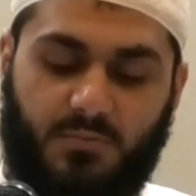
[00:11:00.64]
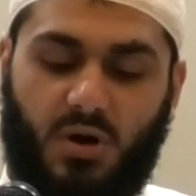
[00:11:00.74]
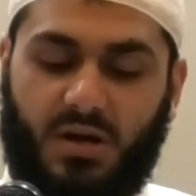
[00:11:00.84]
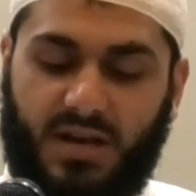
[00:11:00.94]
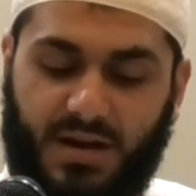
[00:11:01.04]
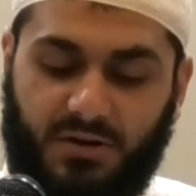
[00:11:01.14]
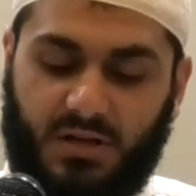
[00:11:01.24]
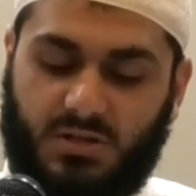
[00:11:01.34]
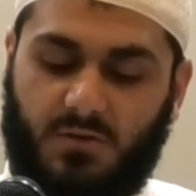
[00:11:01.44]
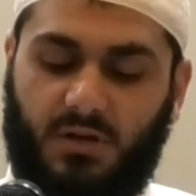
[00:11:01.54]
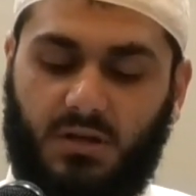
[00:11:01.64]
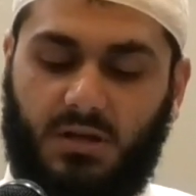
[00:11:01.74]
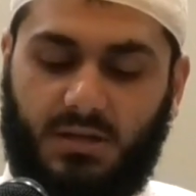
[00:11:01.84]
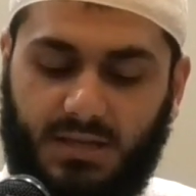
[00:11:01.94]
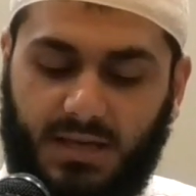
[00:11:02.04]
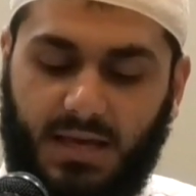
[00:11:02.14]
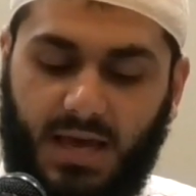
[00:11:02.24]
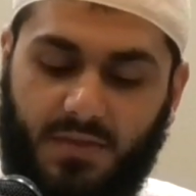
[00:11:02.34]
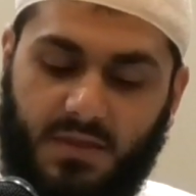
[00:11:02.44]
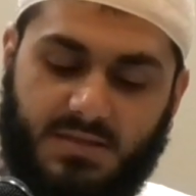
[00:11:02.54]
pride and arrogance of Allah.
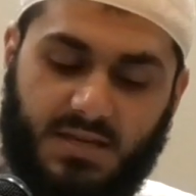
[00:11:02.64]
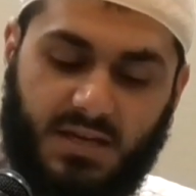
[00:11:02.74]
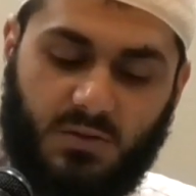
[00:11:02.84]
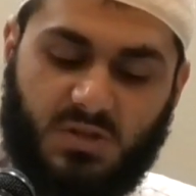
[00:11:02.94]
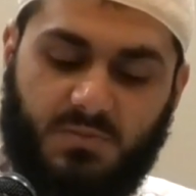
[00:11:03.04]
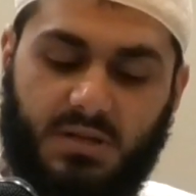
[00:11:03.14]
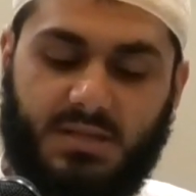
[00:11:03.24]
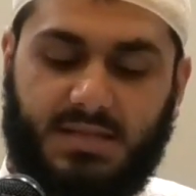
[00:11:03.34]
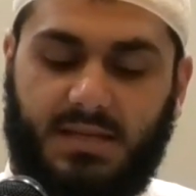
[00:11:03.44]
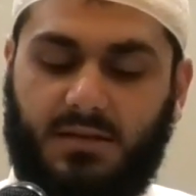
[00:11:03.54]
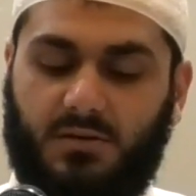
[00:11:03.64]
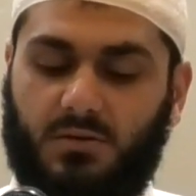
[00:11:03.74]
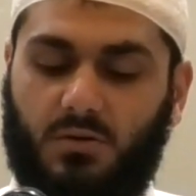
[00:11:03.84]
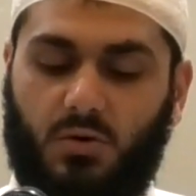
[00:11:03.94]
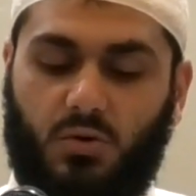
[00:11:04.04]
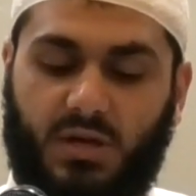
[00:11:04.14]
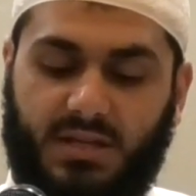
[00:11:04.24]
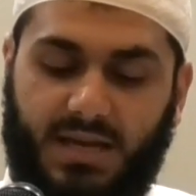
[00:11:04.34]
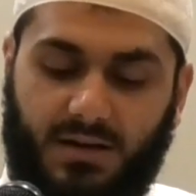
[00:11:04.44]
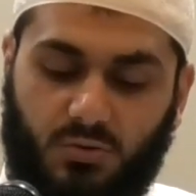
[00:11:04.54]
And the second was belittling or looking
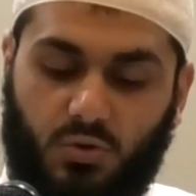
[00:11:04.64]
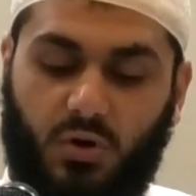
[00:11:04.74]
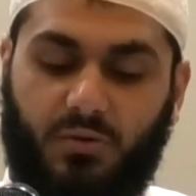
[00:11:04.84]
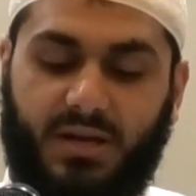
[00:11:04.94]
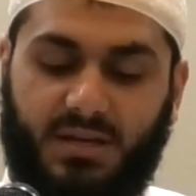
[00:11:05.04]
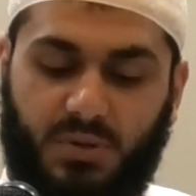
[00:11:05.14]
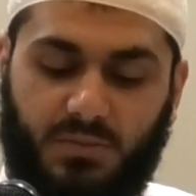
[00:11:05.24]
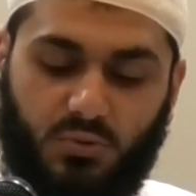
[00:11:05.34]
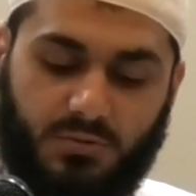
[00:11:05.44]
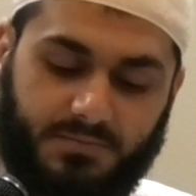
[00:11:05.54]
down or degrading people.